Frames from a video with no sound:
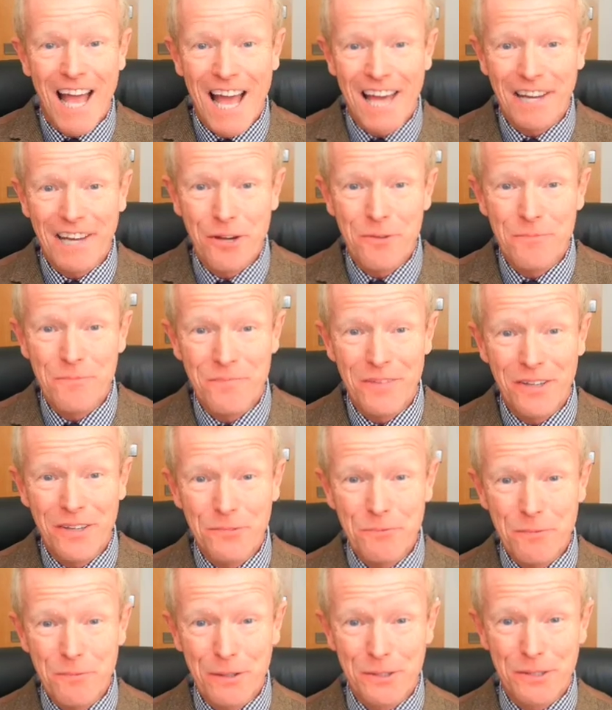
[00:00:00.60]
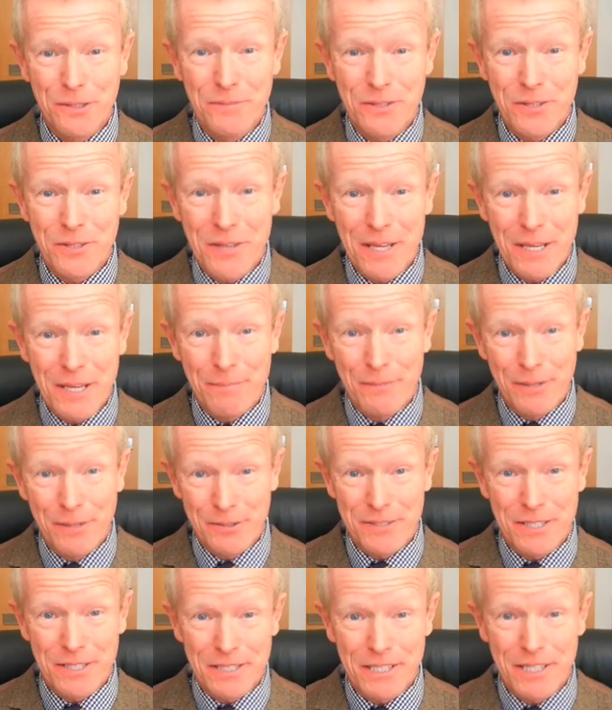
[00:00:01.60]
Hello, and welcome to the
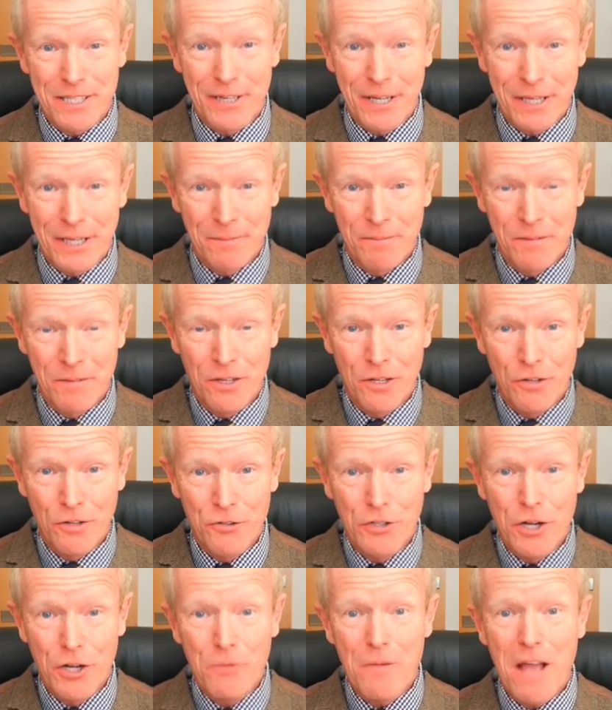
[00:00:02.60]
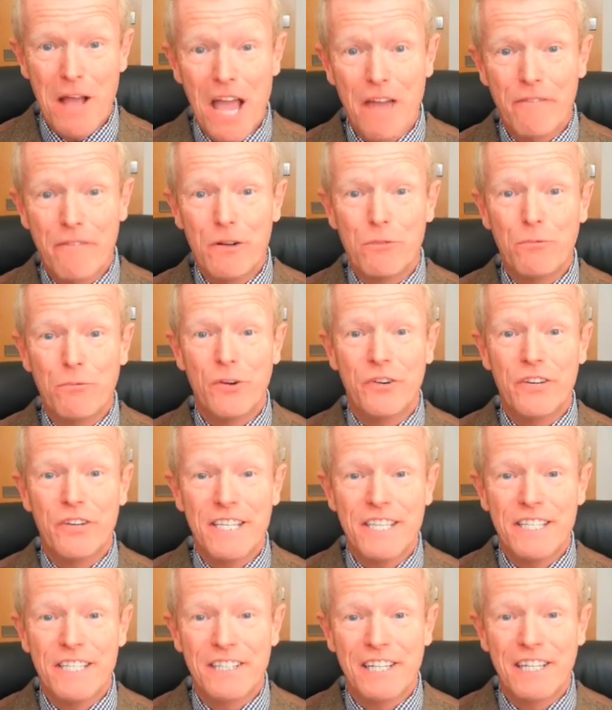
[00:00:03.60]
Hypnosis Clinic. You know, everyone
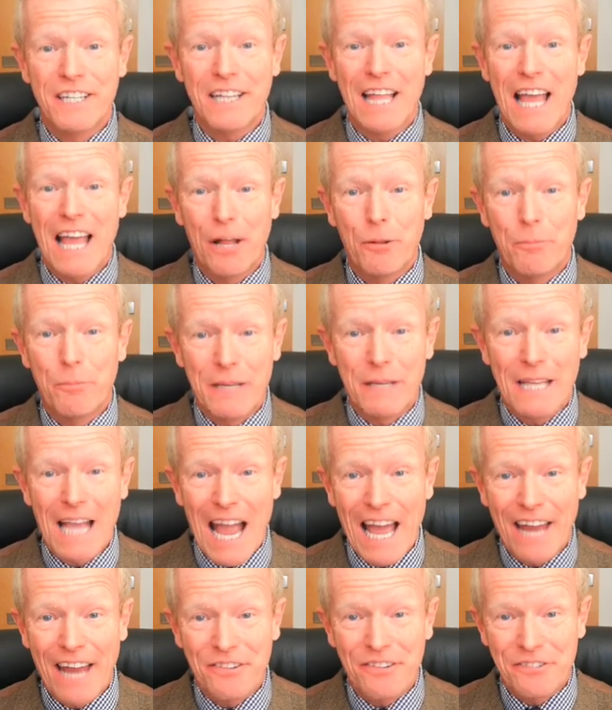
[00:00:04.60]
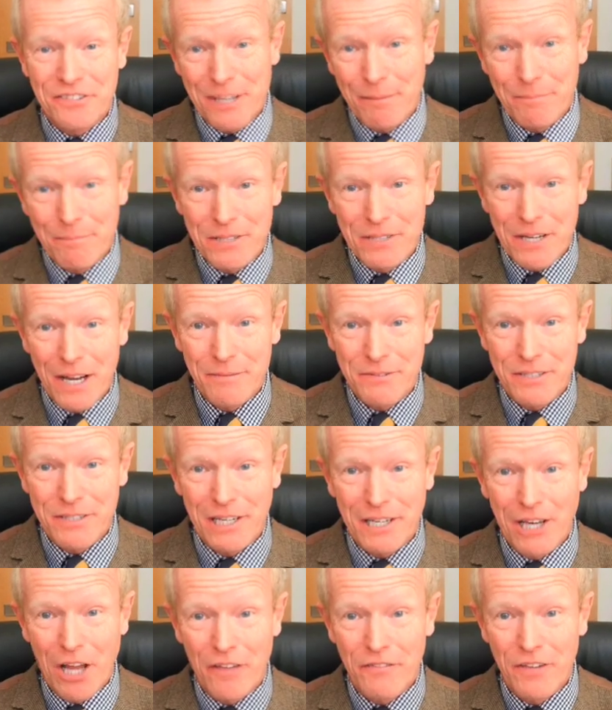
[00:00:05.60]
needs a little helping hand sometimes
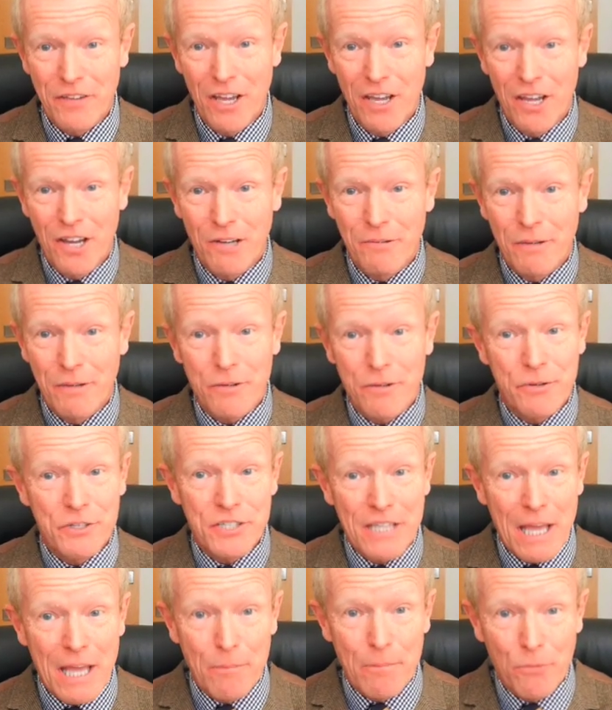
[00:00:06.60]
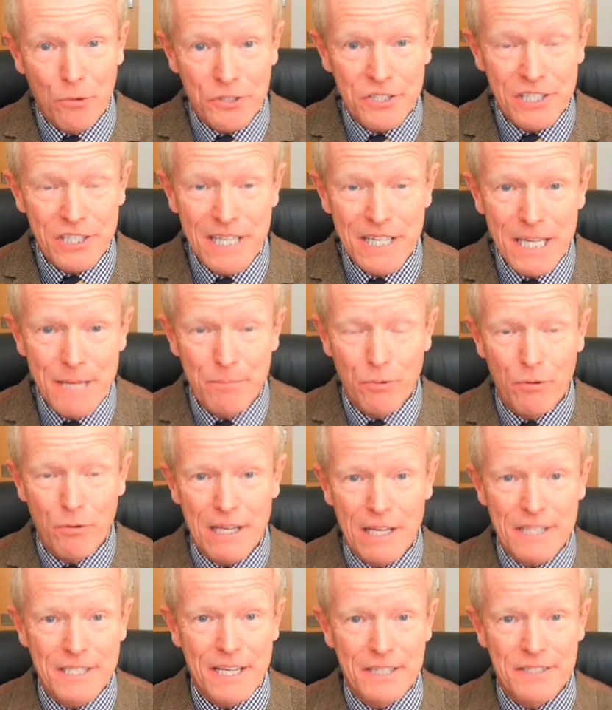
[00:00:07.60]
in life, whether it's to get more sleep or
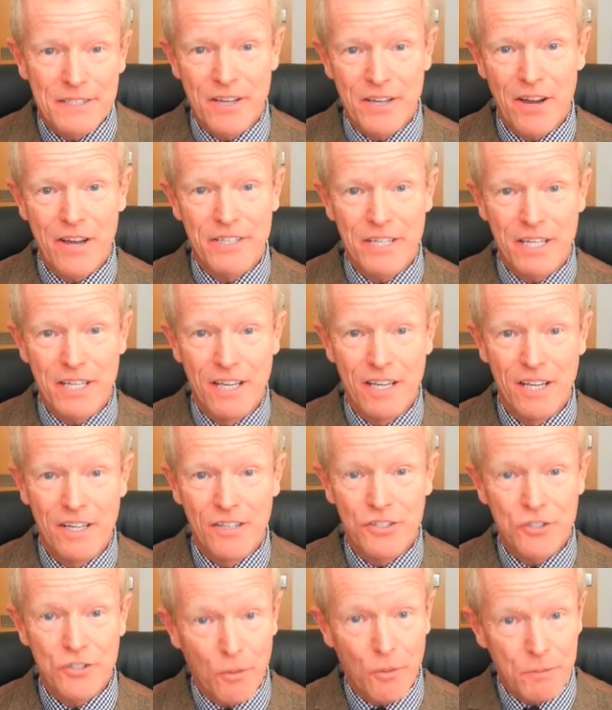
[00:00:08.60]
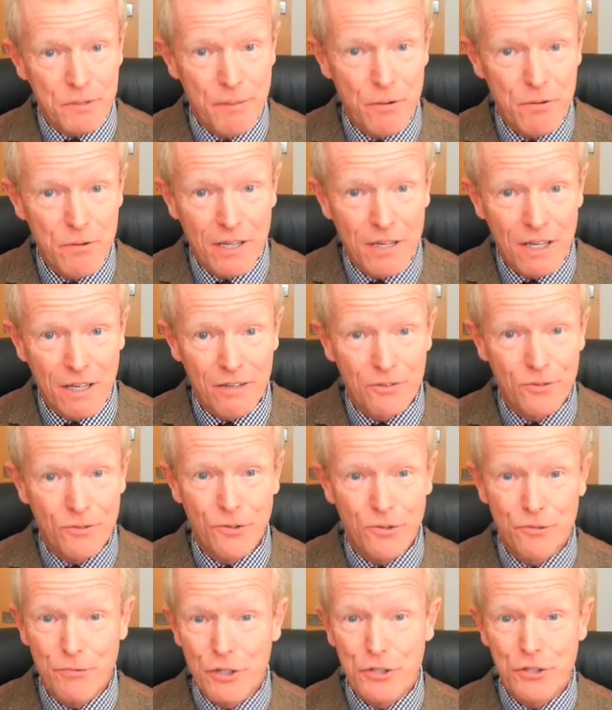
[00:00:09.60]
less anxiety, stop smoking
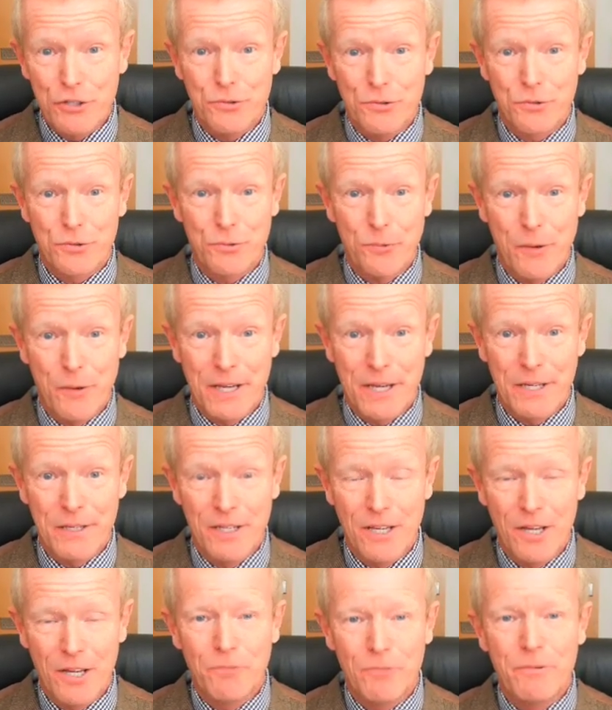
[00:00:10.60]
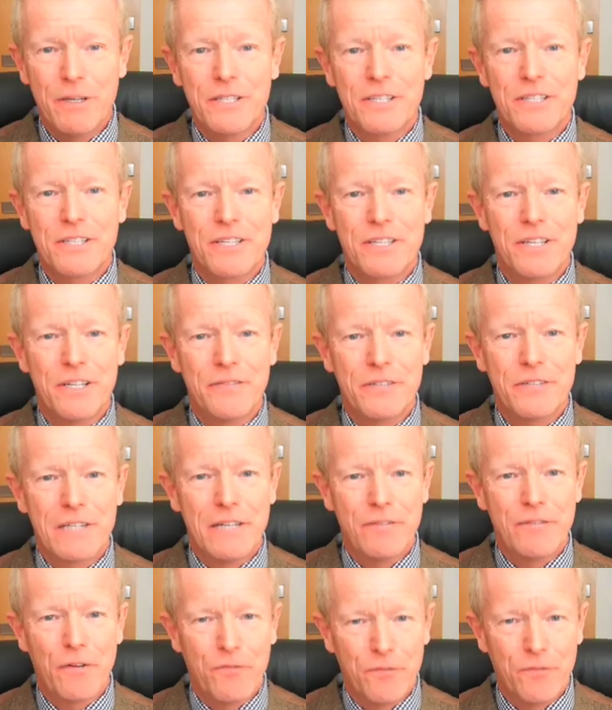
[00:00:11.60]
or reduce weight. We deserve
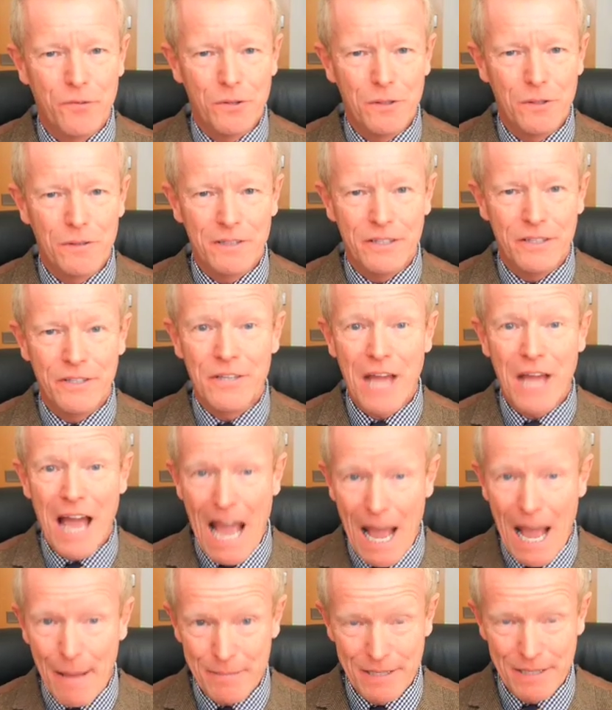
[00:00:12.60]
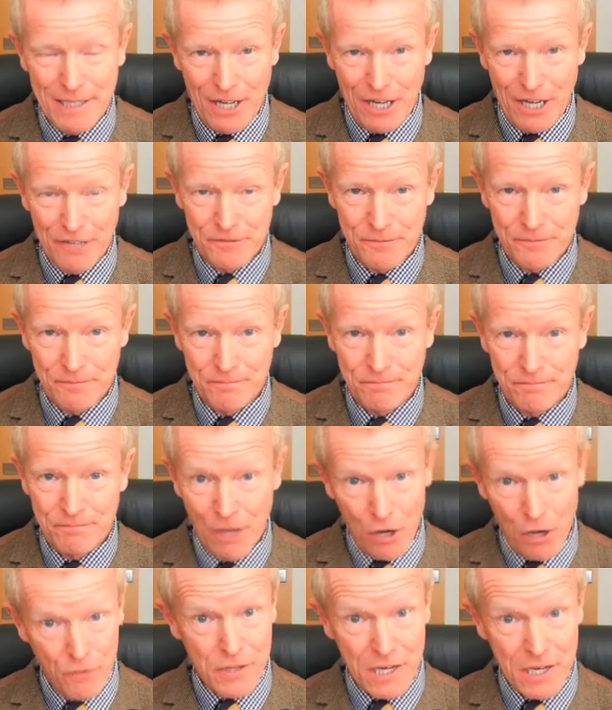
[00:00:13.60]
to live a full and happy life.
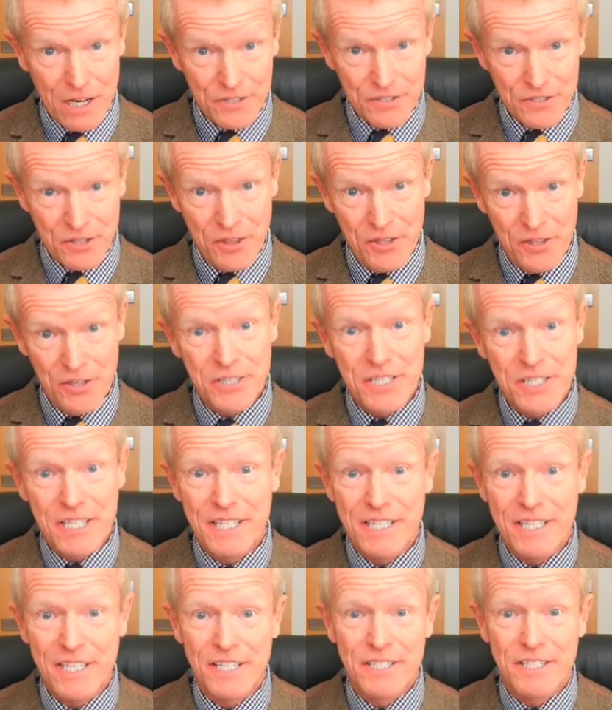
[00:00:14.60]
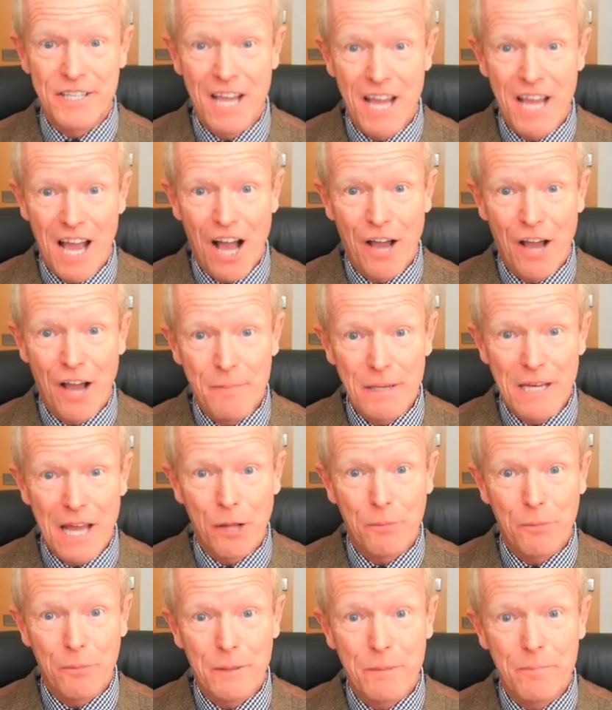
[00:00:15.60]
Over the last 30 years, I've been
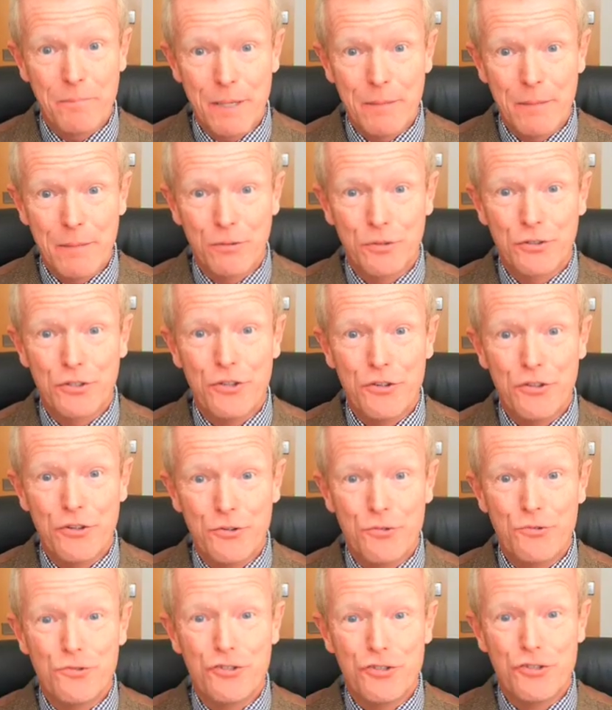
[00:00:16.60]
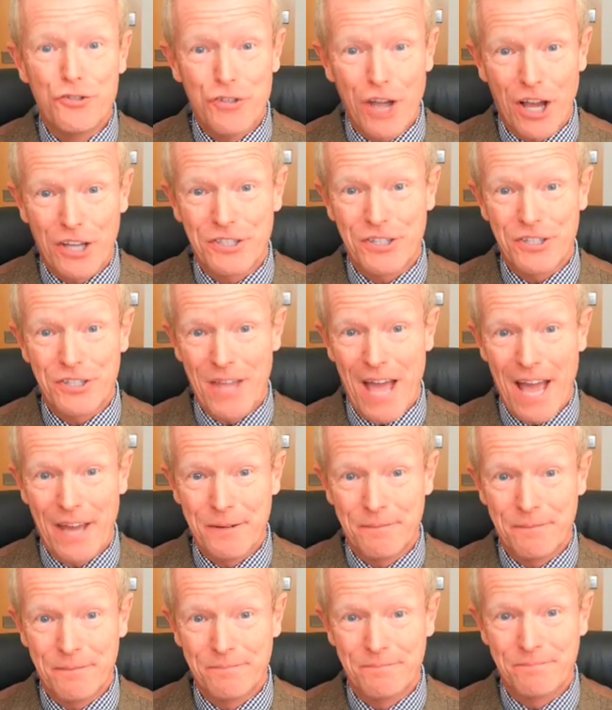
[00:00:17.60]
helping people to do just that.